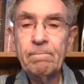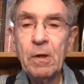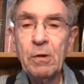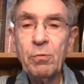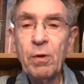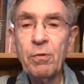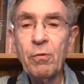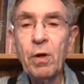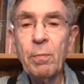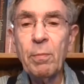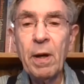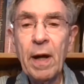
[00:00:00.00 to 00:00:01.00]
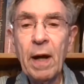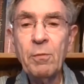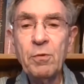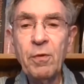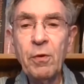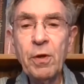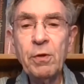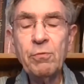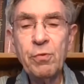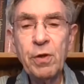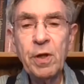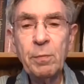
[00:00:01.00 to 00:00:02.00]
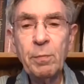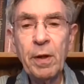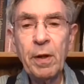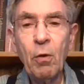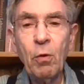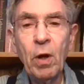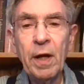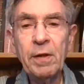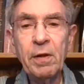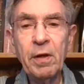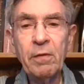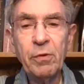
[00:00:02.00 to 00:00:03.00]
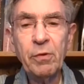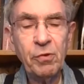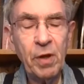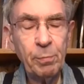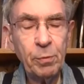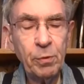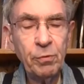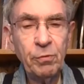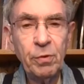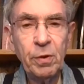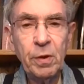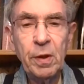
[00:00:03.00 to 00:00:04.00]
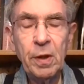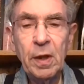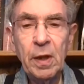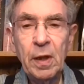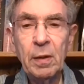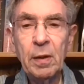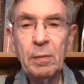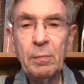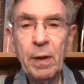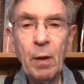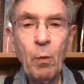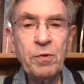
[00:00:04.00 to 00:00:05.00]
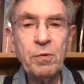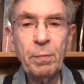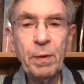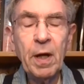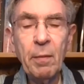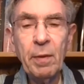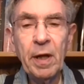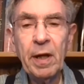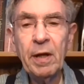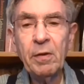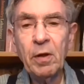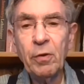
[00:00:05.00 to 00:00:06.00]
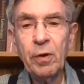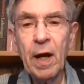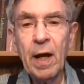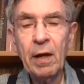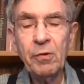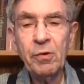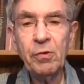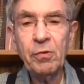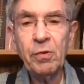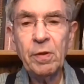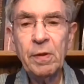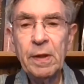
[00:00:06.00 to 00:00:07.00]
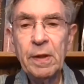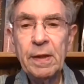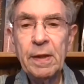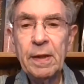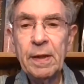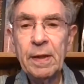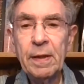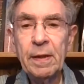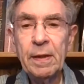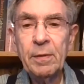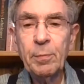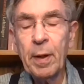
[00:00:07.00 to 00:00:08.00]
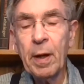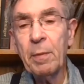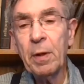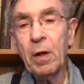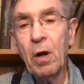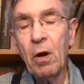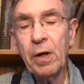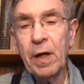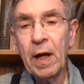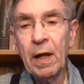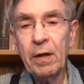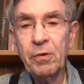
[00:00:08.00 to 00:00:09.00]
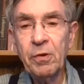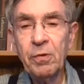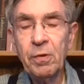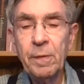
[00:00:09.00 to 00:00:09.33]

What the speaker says: So I thought about it. I was very intrigued by the whole idea of receptors, but I wasn't becoming an endocrinologist. I was becoming a cardiologist.